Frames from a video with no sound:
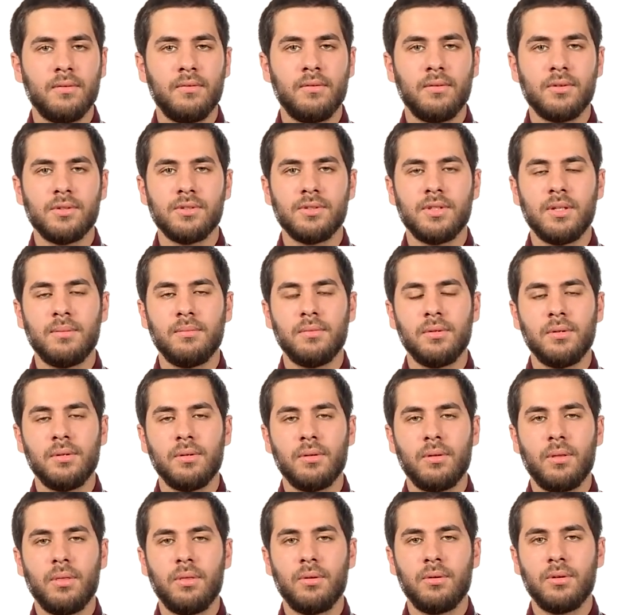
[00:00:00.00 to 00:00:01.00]
verse
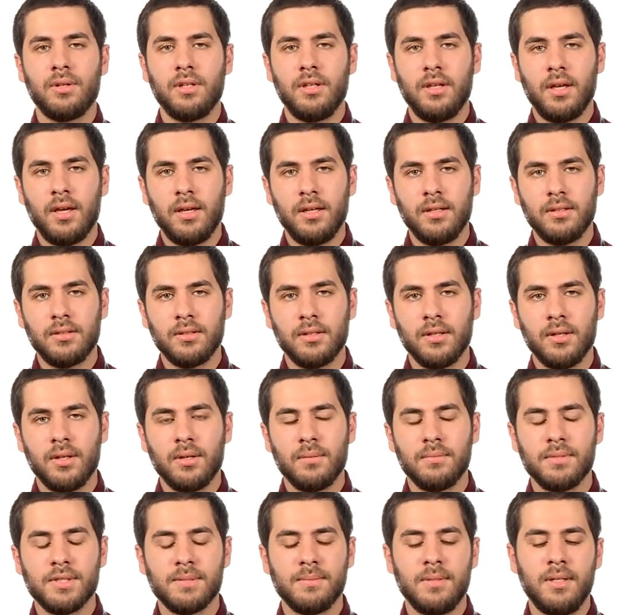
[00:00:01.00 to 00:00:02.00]
number 38.
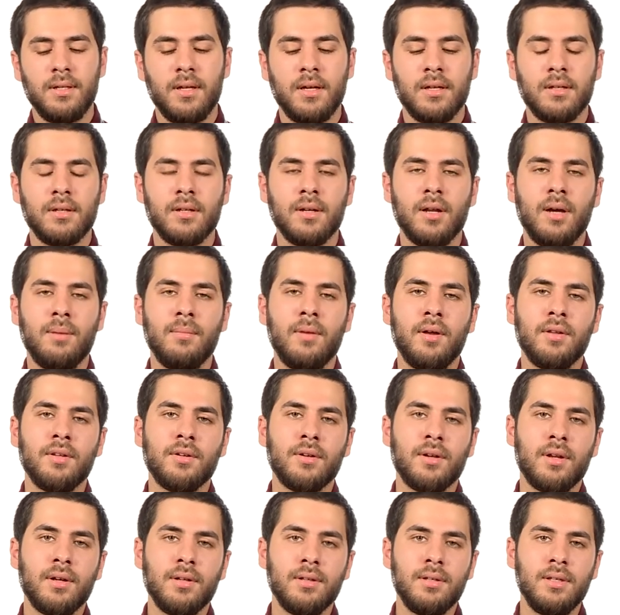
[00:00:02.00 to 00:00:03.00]
Bismillahir
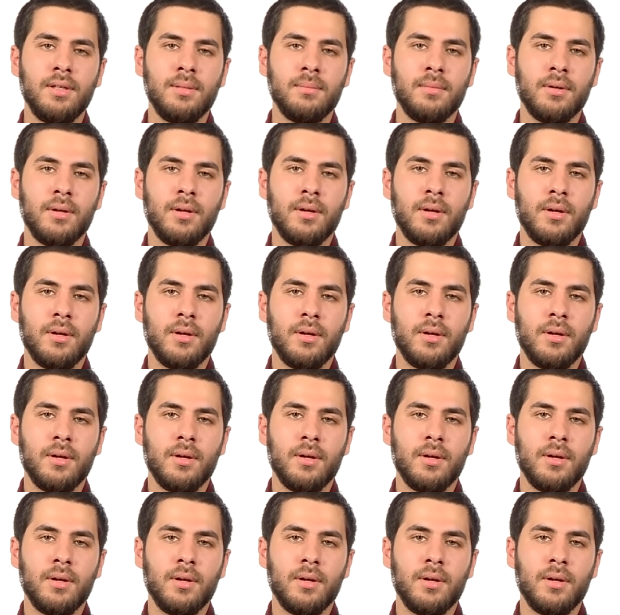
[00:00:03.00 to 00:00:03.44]
Rahmanir Rahim.